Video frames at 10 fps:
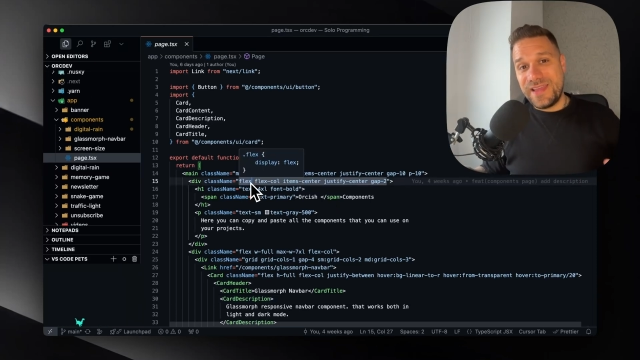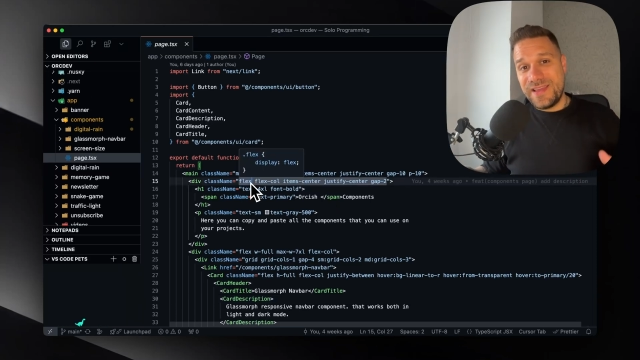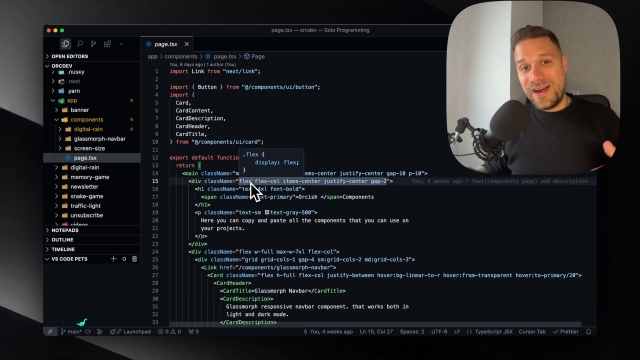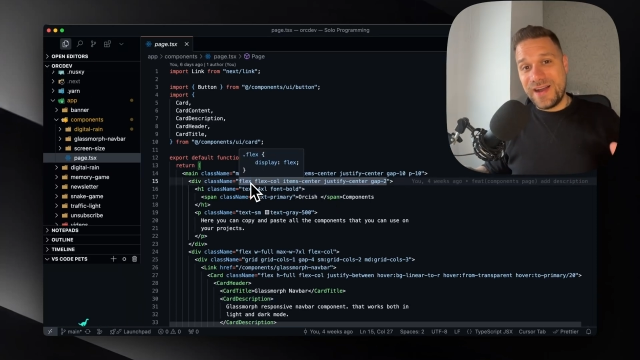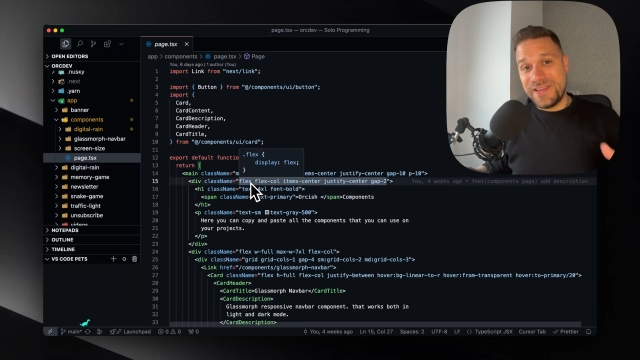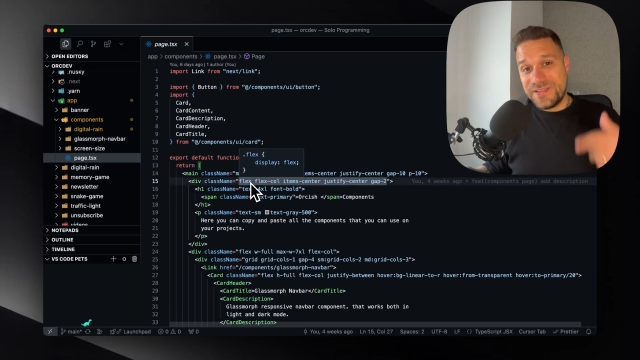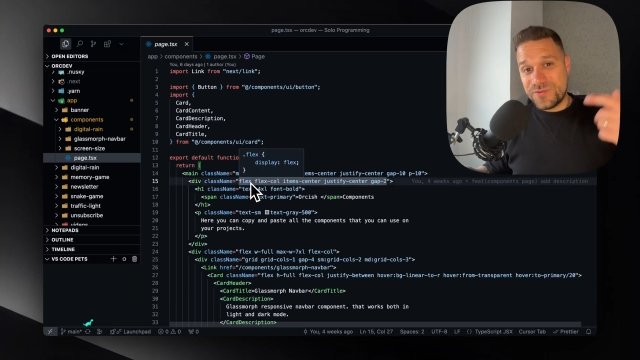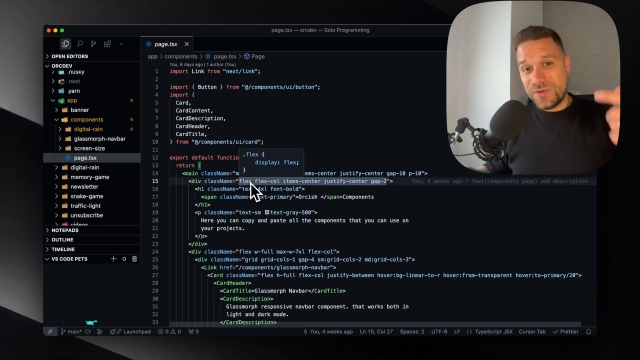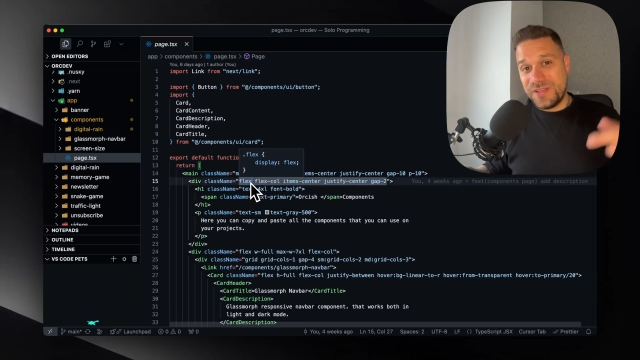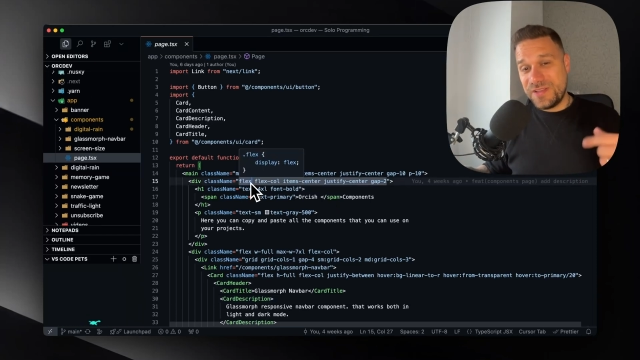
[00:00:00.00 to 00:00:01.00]
A I
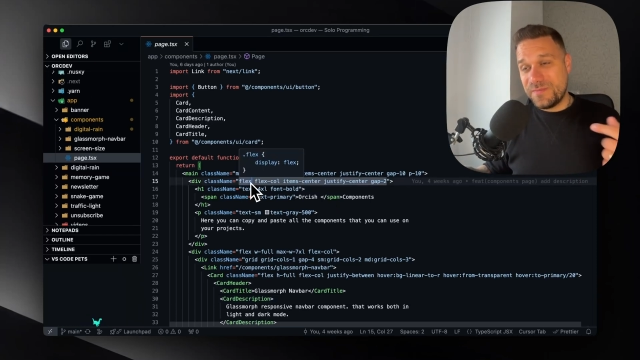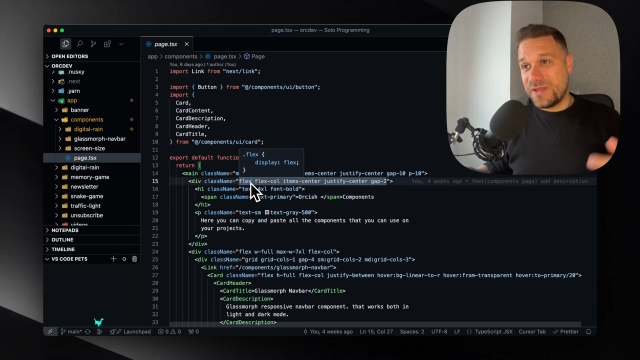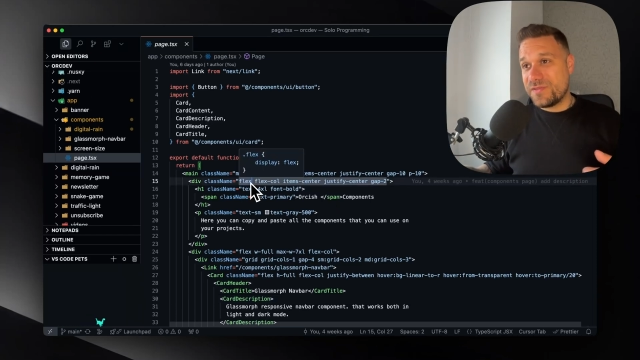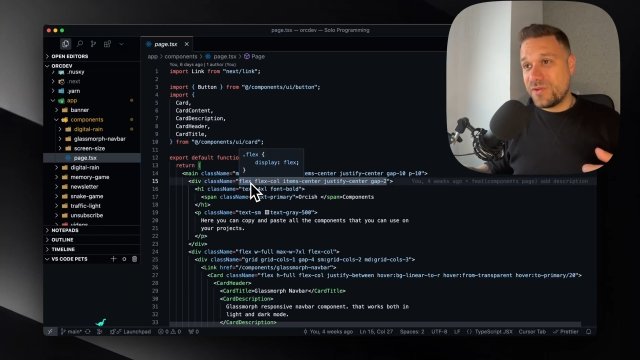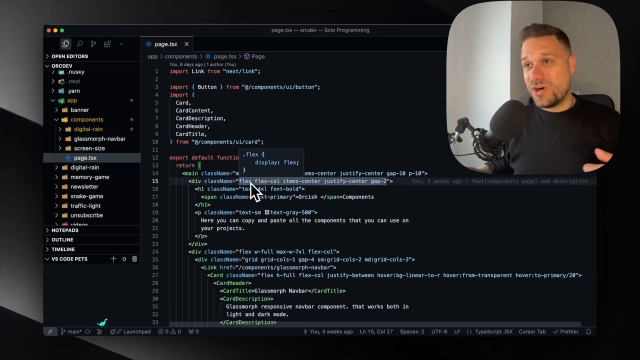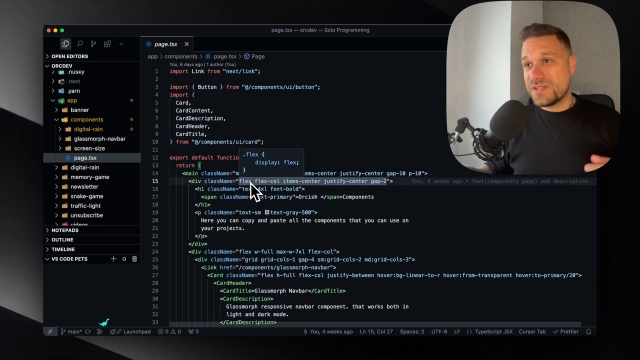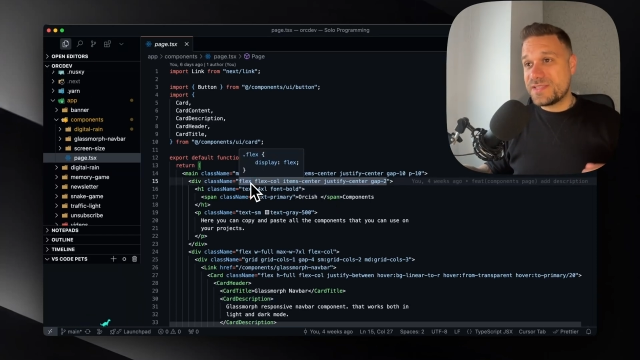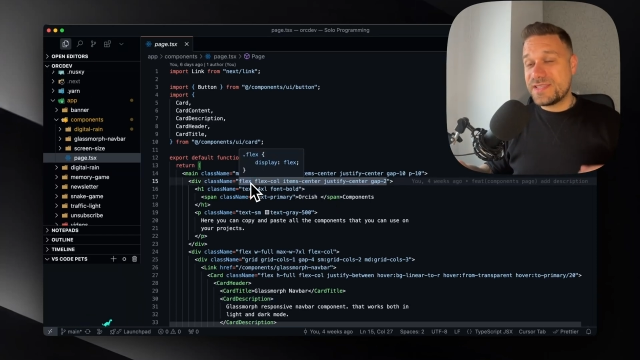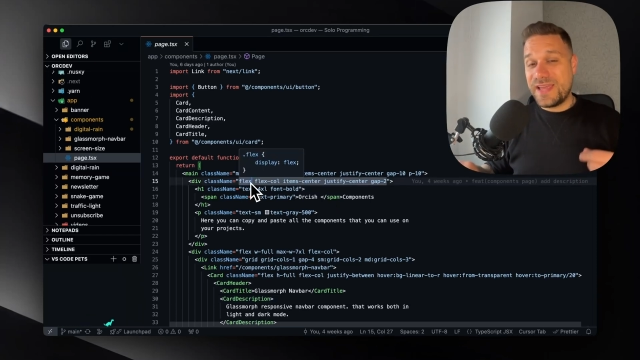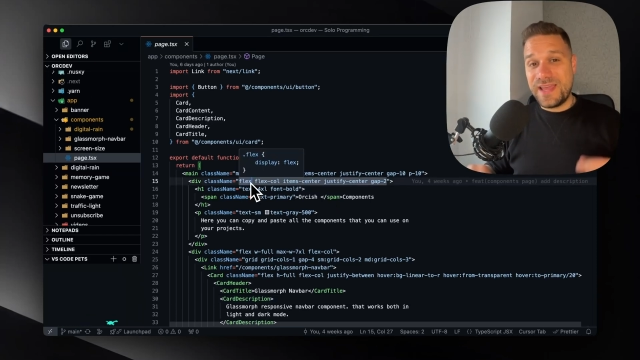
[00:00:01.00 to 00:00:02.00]
is reading my
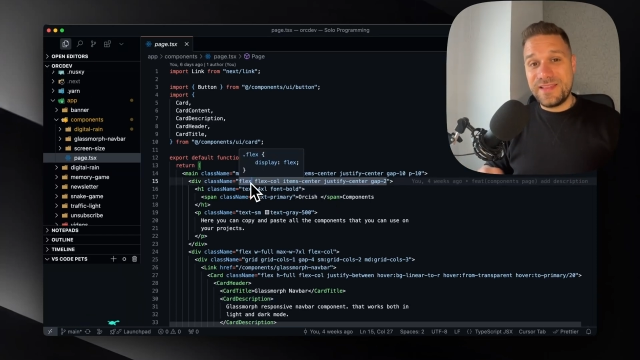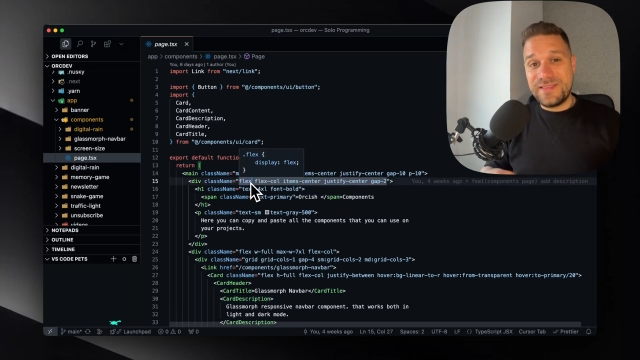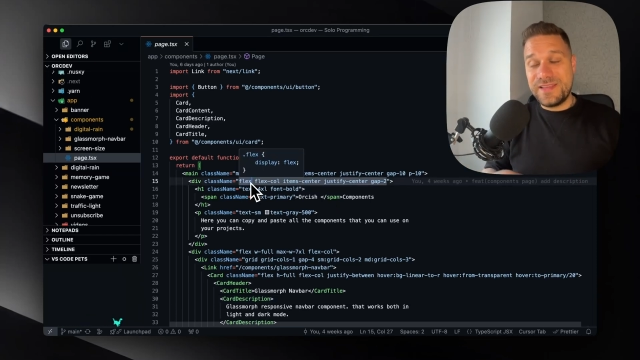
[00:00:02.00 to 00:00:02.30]
thoughts and